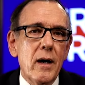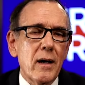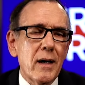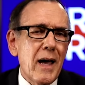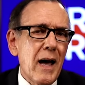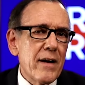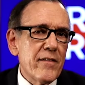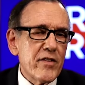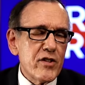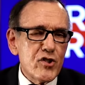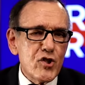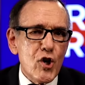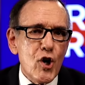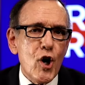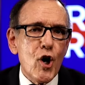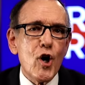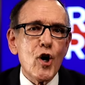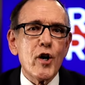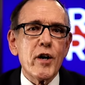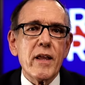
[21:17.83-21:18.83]
kind of a
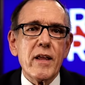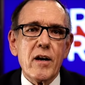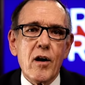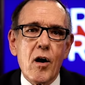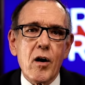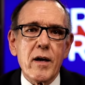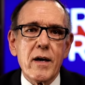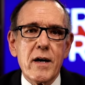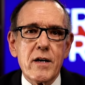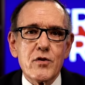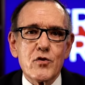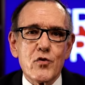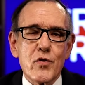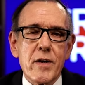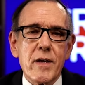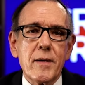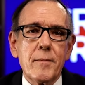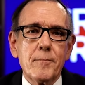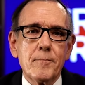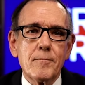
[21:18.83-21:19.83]
turn in our lives.
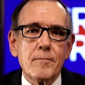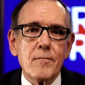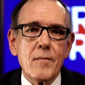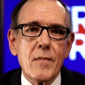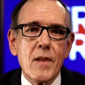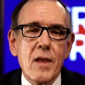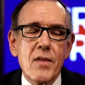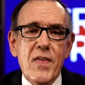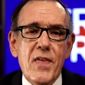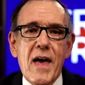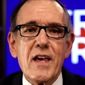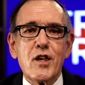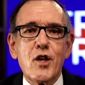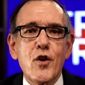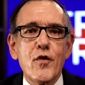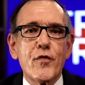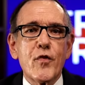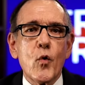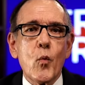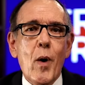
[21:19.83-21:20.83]
Thank
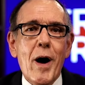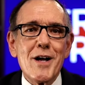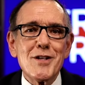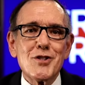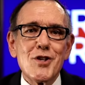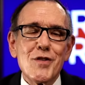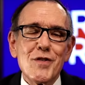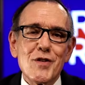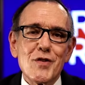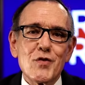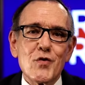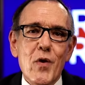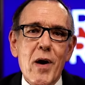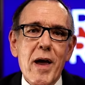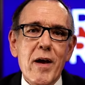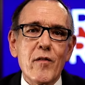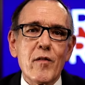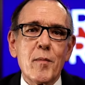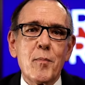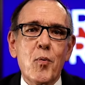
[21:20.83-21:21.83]
you for watching the
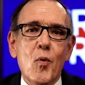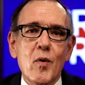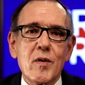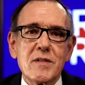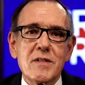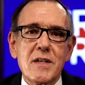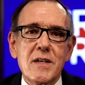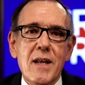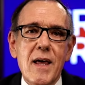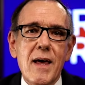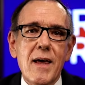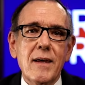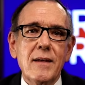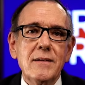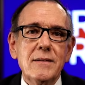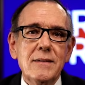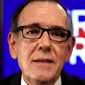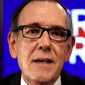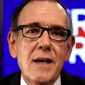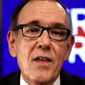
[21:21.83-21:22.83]
Strang Report today.
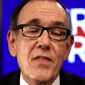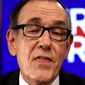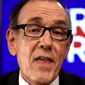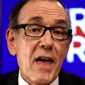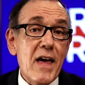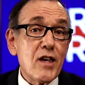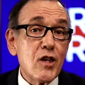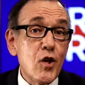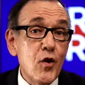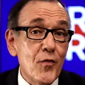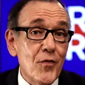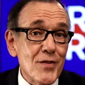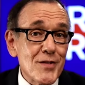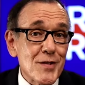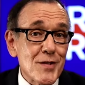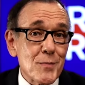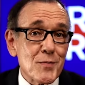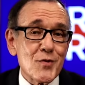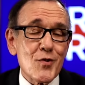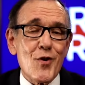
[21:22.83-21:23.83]
Thank you for
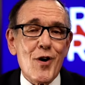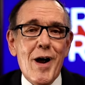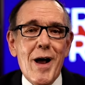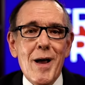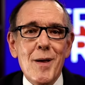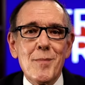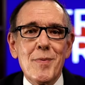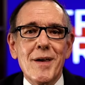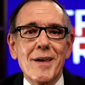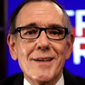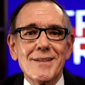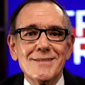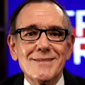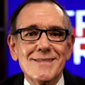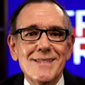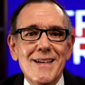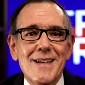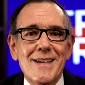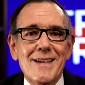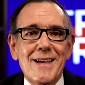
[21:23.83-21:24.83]
subscribing.
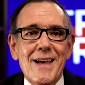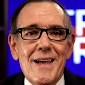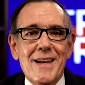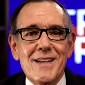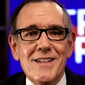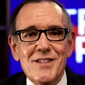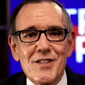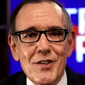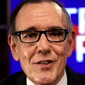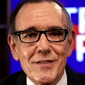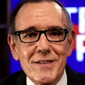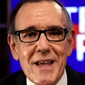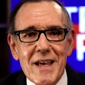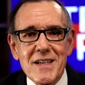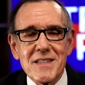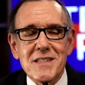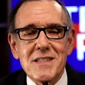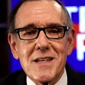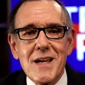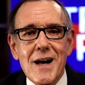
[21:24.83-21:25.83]
And until
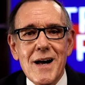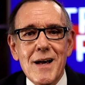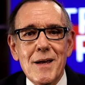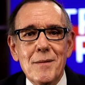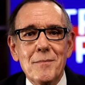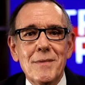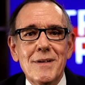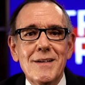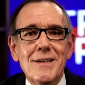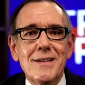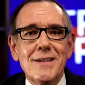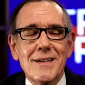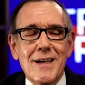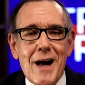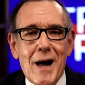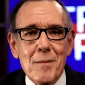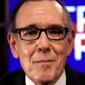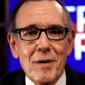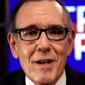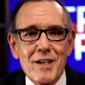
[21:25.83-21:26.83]
next time,
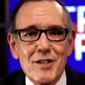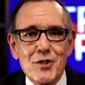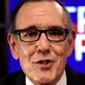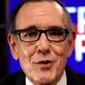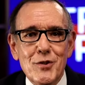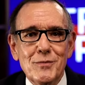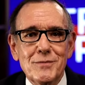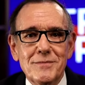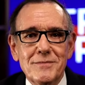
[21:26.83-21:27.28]
God bless you.